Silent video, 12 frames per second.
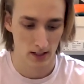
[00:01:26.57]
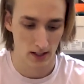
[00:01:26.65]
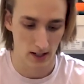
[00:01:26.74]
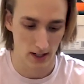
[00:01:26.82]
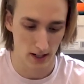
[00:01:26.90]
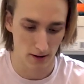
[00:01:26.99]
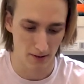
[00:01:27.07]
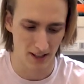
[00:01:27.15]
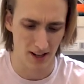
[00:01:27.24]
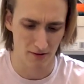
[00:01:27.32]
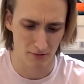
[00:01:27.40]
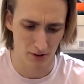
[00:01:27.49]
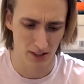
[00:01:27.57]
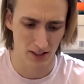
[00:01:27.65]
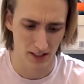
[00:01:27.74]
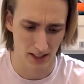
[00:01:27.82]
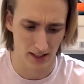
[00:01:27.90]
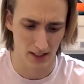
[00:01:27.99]
And I've really
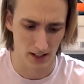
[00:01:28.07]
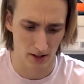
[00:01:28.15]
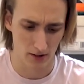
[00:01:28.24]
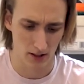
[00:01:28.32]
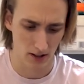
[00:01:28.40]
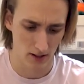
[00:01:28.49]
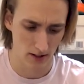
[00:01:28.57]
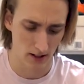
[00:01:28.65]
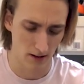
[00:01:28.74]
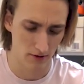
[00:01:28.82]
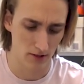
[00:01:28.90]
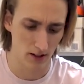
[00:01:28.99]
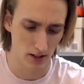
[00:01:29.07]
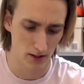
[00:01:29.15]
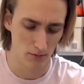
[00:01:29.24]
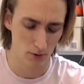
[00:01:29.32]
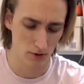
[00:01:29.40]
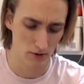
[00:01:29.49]
liked how they have done the
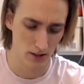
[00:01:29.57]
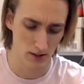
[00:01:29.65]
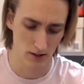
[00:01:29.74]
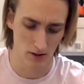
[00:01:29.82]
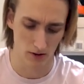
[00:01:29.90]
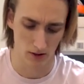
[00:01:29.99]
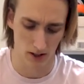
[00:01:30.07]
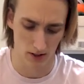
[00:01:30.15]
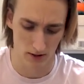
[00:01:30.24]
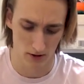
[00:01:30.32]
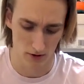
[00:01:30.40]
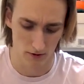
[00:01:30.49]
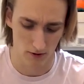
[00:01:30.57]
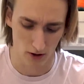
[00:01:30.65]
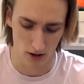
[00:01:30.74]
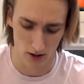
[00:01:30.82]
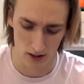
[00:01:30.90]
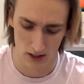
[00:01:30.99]
Move to Zero line so
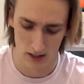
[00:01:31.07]
far.